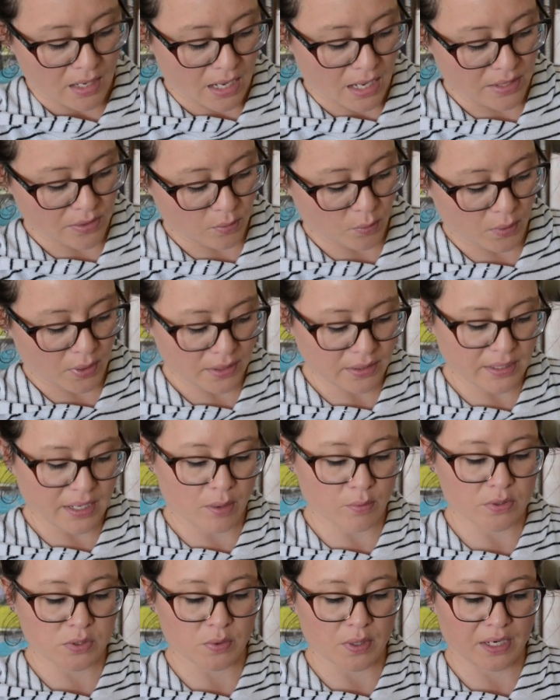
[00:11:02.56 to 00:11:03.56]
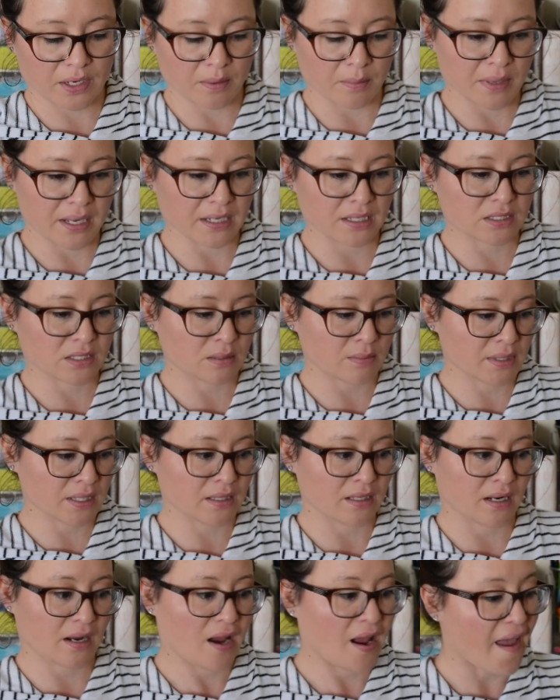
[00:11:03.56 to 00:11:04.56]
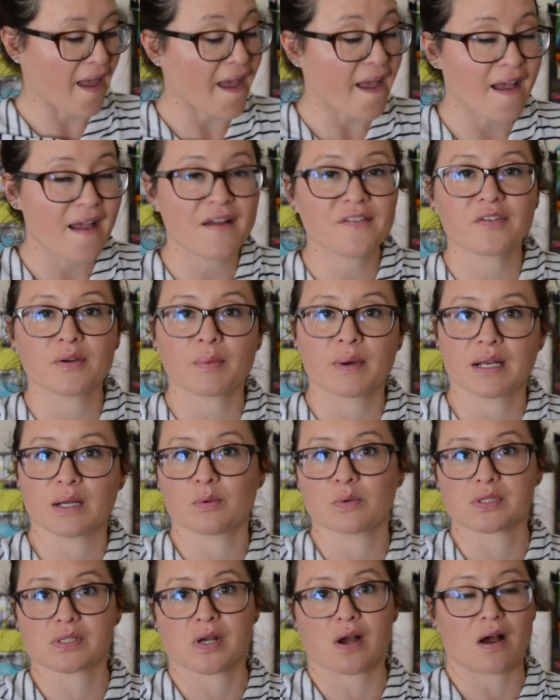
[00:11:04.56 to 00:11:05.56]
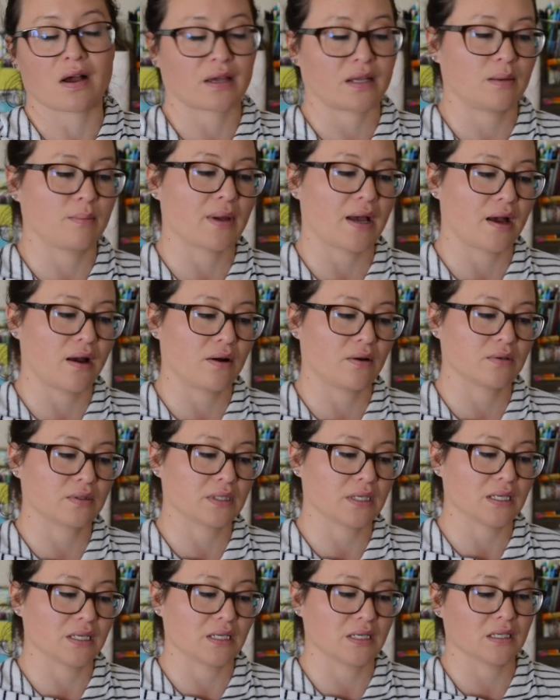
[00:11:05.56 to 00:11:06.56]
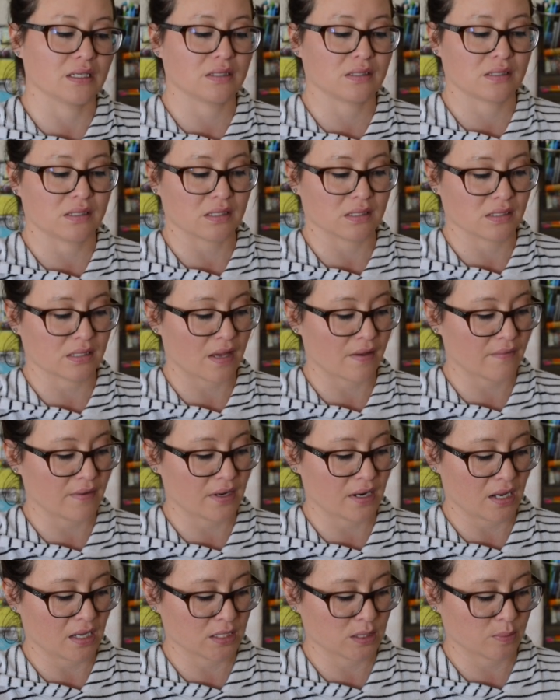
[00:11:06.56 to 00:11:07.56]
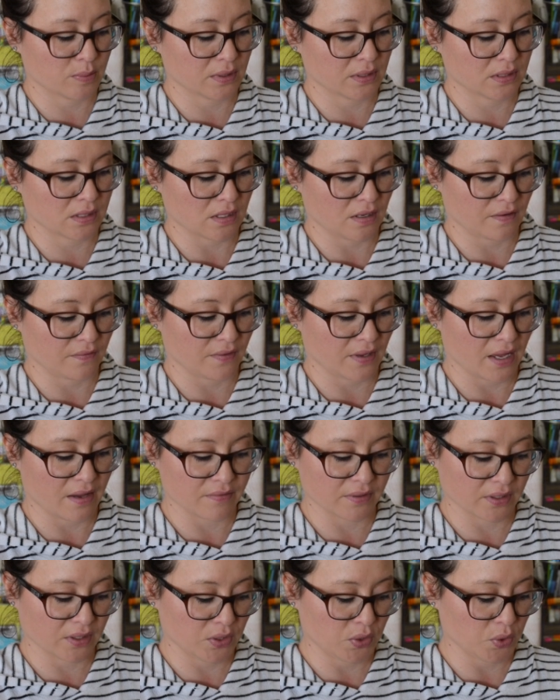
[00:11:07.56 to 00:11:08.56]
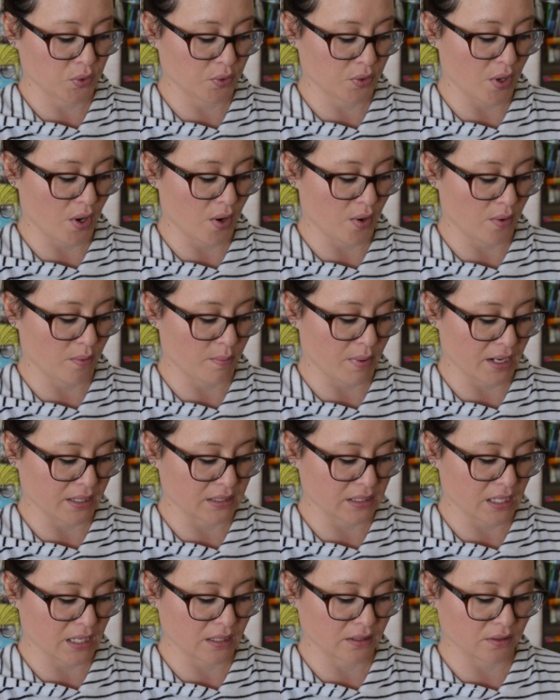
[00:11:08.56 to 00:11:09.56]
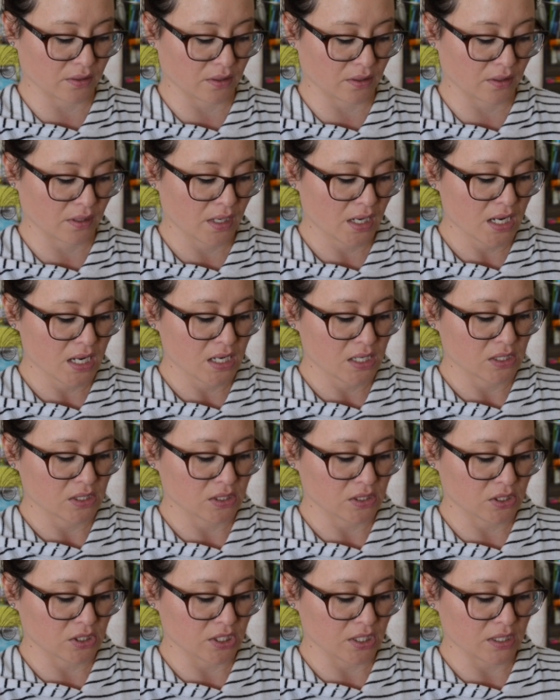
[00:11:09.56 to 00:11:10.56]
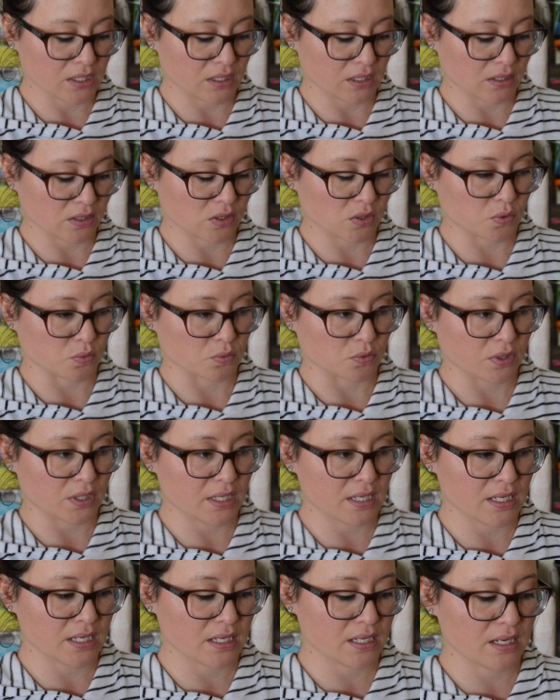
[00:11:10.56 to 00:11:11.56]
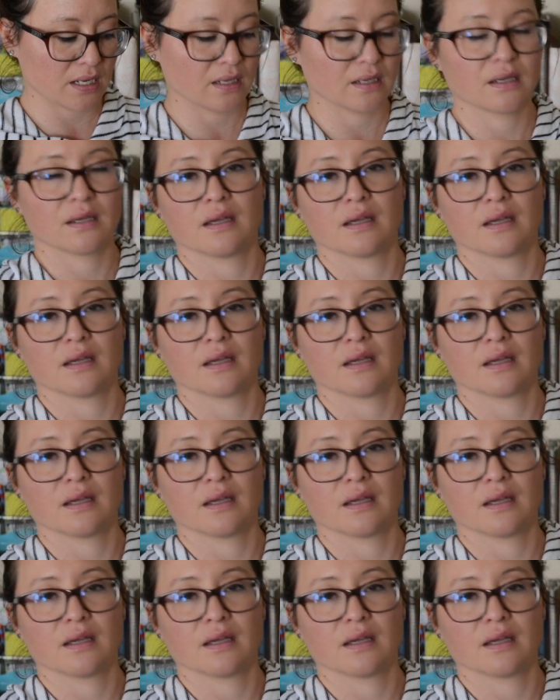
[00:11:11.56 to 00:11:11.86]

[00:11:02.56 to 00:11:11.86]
And the one that was recommended to me that everybody was talking about is The Seven Husbands of Evelyn Hugo by Taylor Jenkins Reid.